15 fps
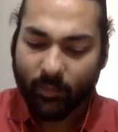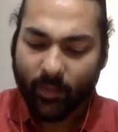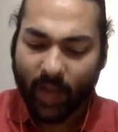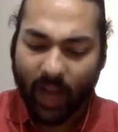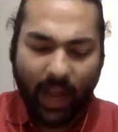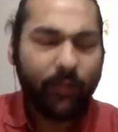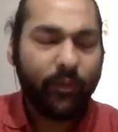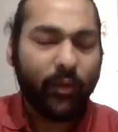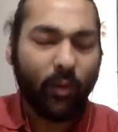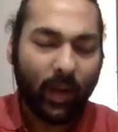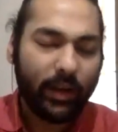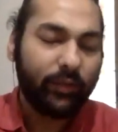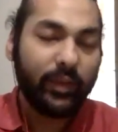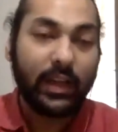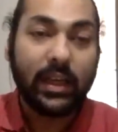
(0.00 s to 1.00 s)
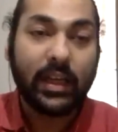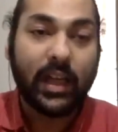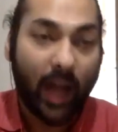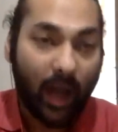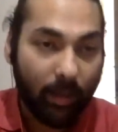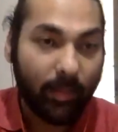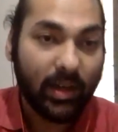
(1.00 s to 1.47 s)
I, for one, feel
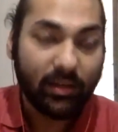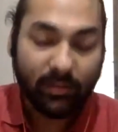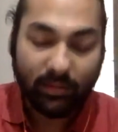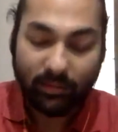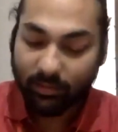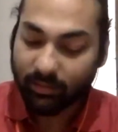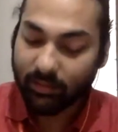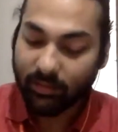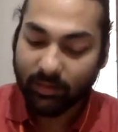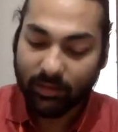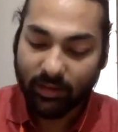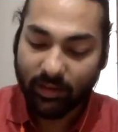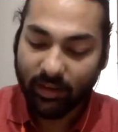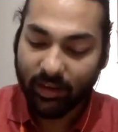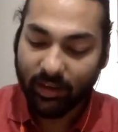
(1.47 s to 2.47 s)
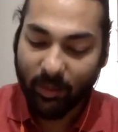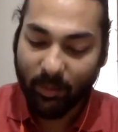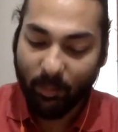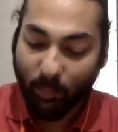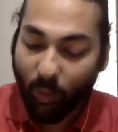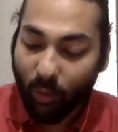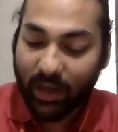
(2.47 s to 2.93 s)
calmer,
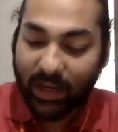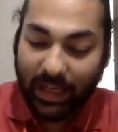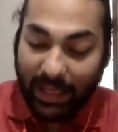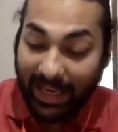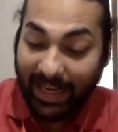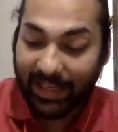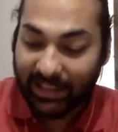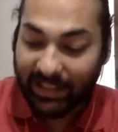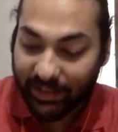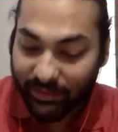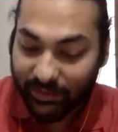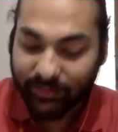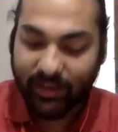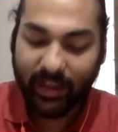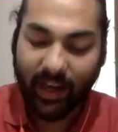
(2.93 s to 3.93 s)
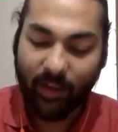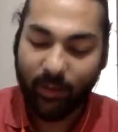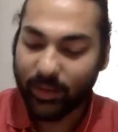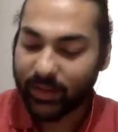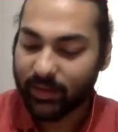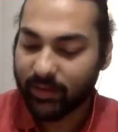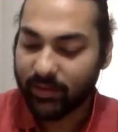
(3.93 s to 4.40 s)
more collective than I
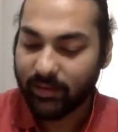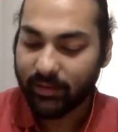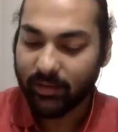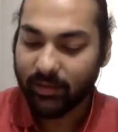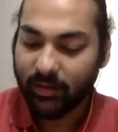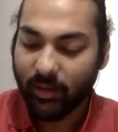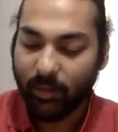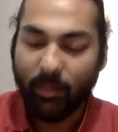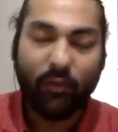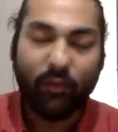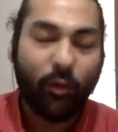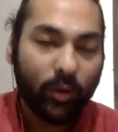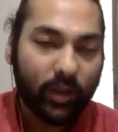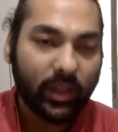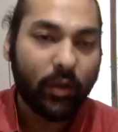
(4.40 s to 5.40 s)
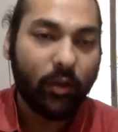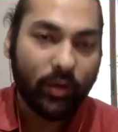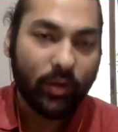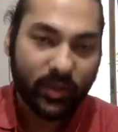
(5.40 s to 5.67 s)
was before the course